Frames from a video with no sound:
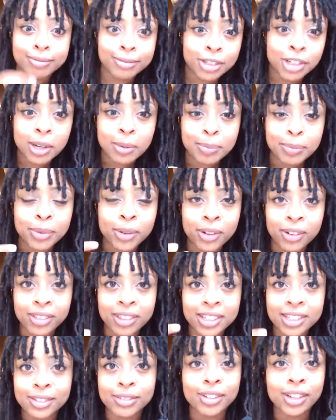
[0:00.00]
jump on
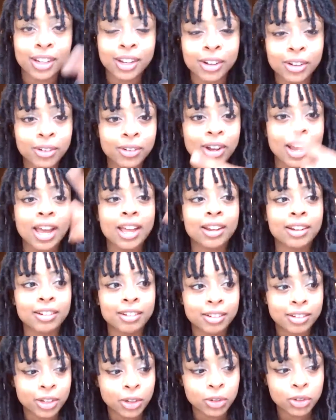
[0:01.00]
this video
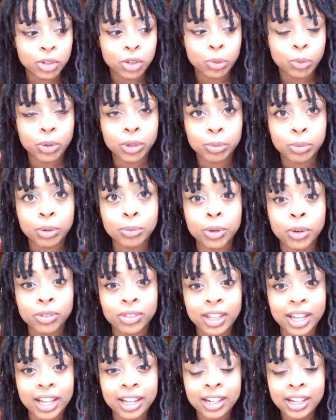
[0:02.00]
and YouTube will promote
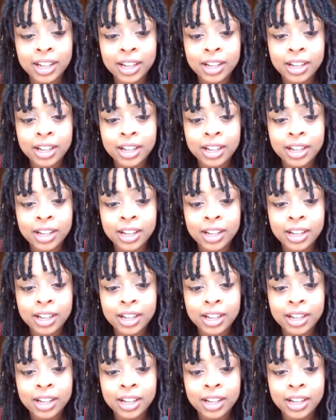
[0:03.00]
that.